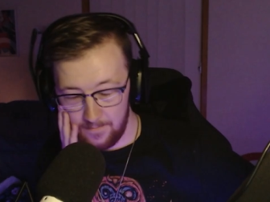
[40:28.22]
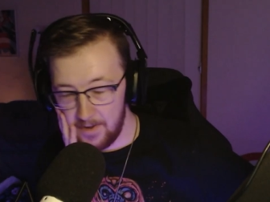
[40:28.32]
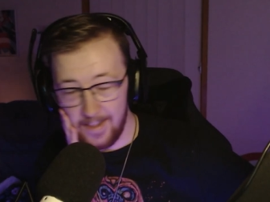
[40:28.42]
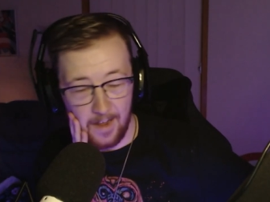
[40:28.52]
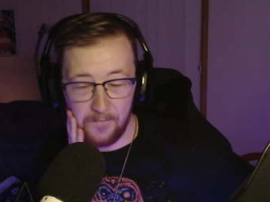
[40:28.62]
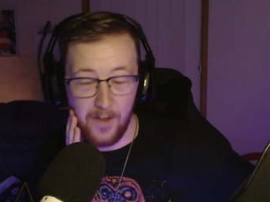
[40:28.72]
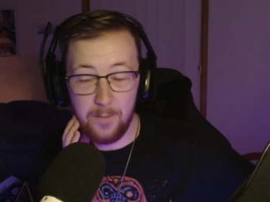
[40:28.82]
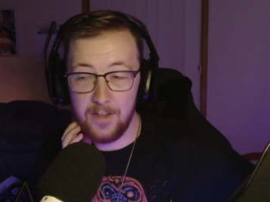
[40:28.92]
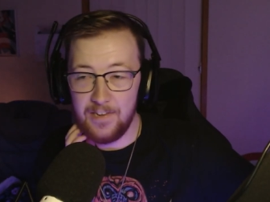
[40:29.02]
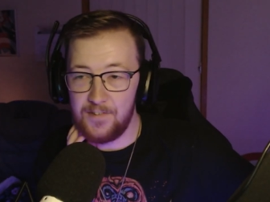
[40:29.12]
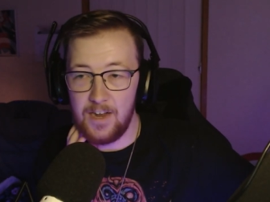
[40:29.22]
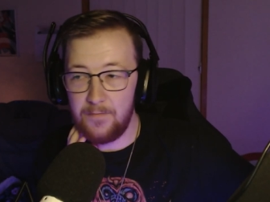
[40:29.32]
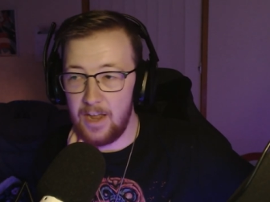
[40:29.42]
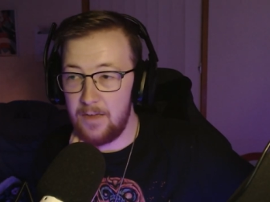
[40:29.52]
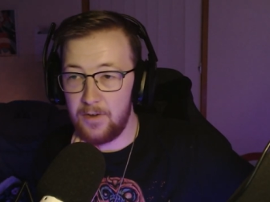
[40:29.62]
Yeah, that family's
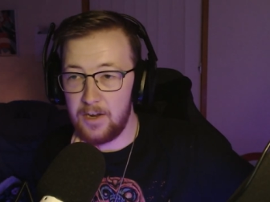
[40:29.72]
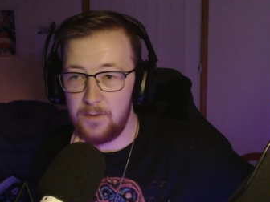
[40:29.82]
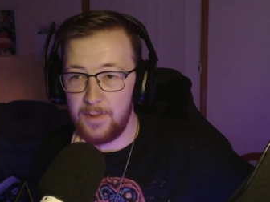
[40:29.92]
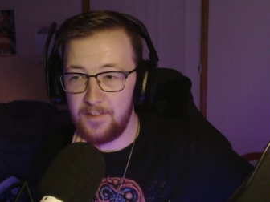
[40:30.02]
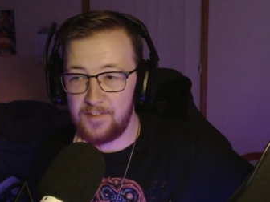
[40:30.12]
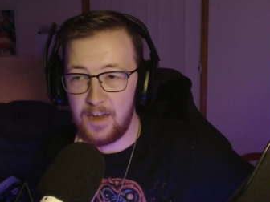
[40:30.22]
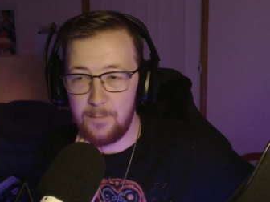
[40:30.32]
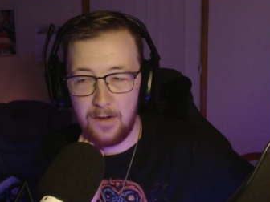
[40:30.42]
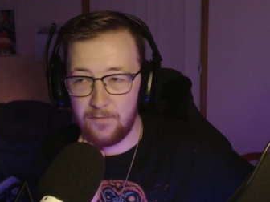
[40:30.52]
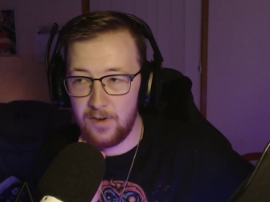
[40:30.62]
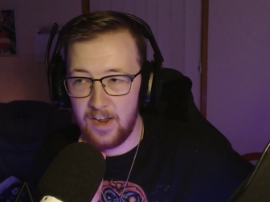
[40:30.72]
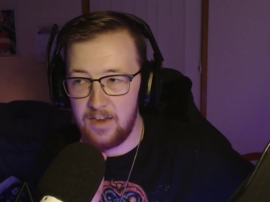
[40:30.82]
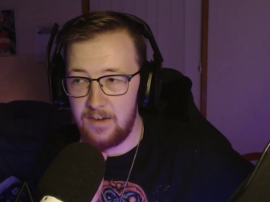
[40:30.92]
never ever going to be the same ever again.